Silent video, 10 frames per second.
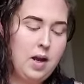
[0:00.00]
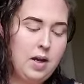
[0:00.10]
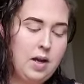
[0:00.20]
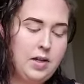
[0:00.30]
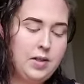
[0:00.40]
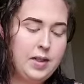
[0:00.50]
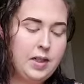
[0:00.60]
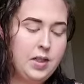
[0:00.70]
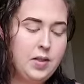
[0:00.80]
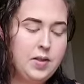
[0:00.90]
And I just
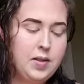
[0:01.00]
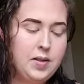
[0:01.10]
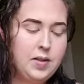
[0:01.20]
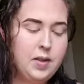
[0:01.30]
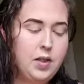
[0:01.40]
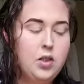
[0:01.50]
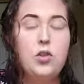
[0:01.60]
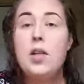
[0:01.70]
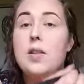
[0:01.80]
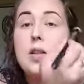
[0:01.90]
like to use this as a good
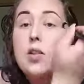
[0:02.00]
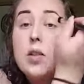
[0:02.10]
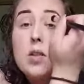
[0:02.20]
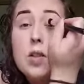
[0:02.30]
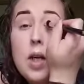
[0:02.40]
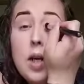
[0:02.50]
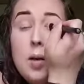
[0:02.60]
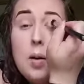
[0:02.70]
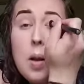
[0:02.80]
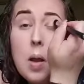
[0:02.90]
transition
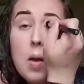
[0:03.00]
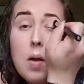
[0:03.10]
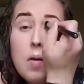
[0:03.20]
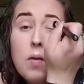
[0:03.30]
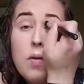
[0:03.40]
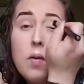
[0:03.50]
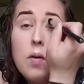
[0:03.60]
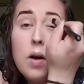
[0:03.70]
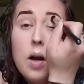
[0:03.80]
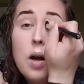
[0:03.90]
shade
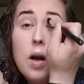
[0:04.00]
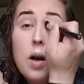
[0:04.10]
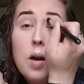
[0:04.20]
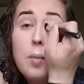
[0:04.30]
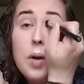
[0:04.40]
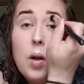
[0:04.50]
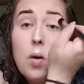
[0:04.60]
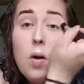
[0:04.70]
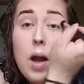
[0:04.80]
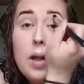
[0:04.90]
for my
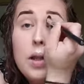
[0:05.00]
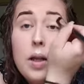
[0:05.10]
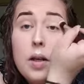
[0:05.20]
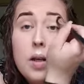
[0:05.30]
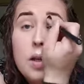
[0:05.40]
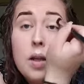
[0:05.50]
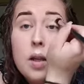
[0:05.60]
whole eyelid.